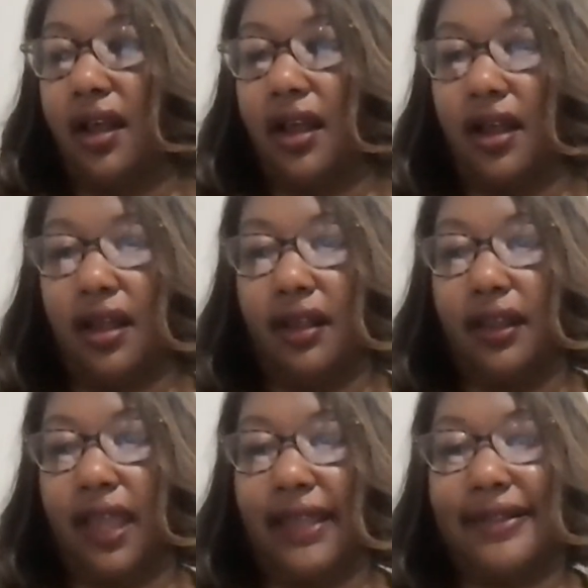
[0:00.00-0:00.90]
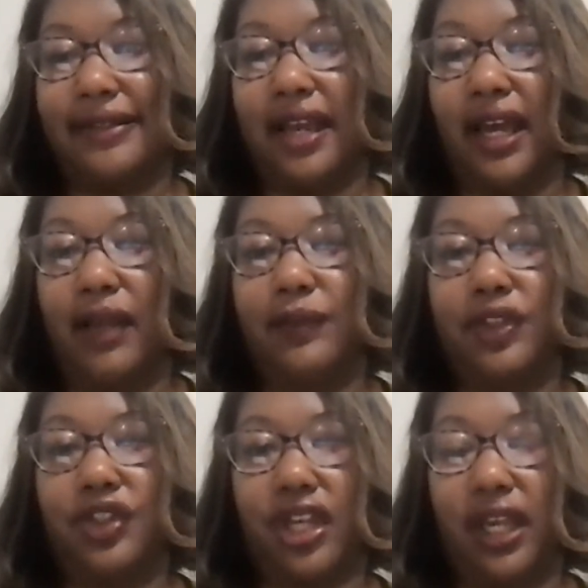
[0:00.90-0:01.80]
As times
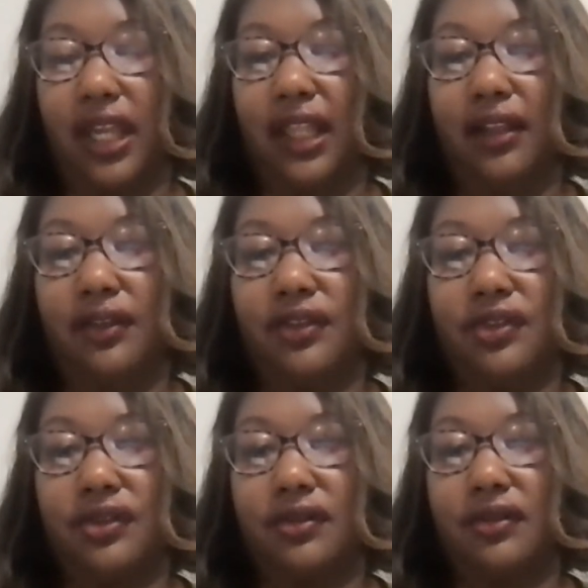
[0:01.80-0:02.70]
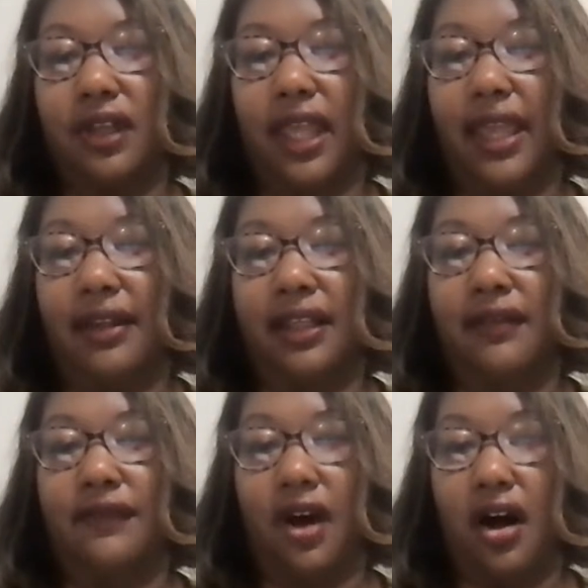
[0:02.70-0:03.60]
change and
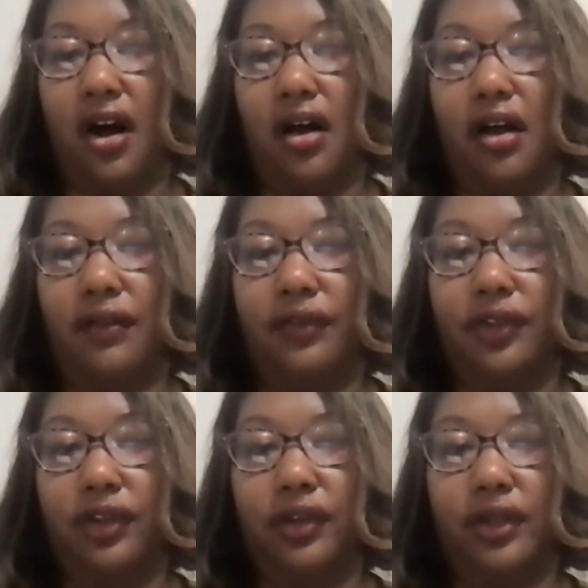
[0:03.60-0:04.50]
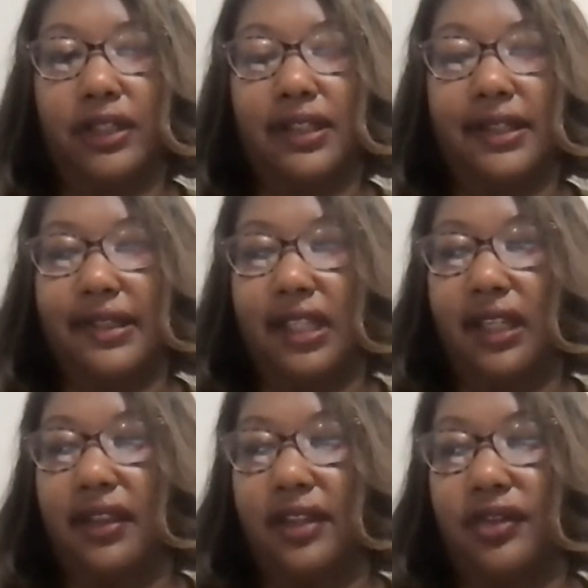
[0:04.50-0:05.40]
evolve, you're going to
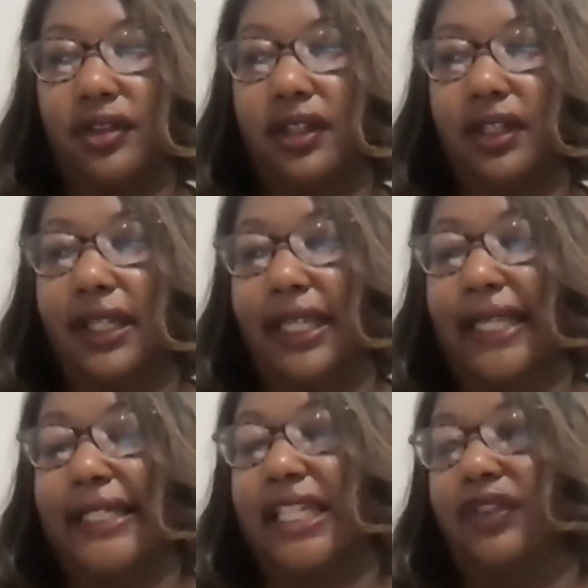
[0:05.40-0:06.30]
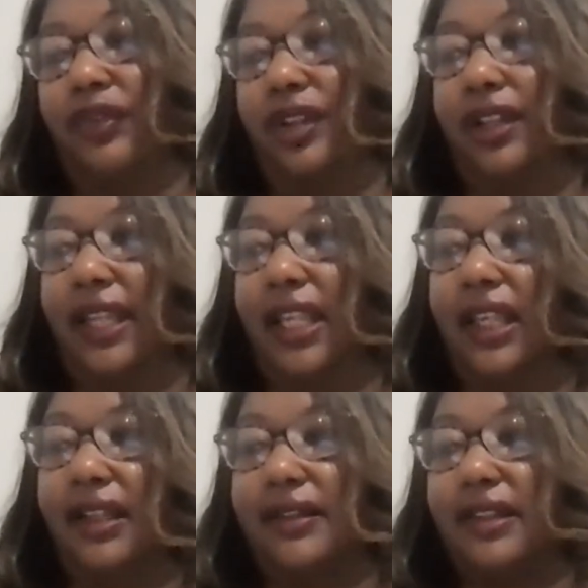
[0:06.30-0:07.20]
see that you're going to need different
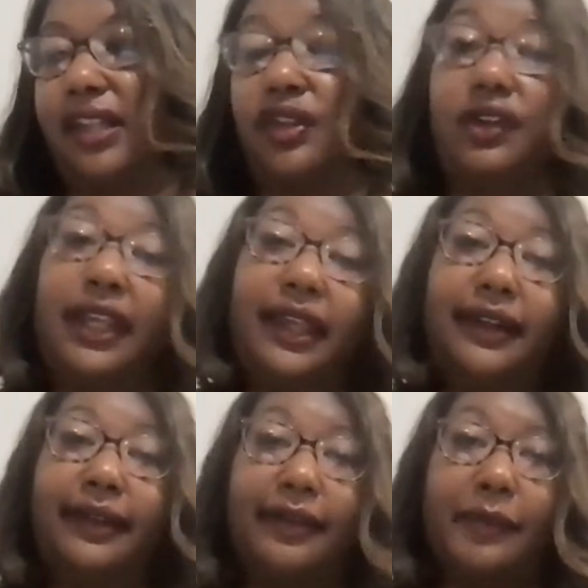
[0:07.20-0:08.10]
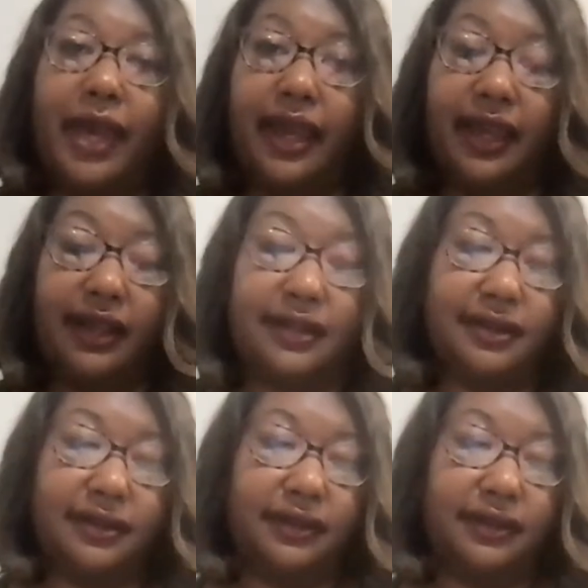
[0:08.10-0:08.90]
things than you did in the past.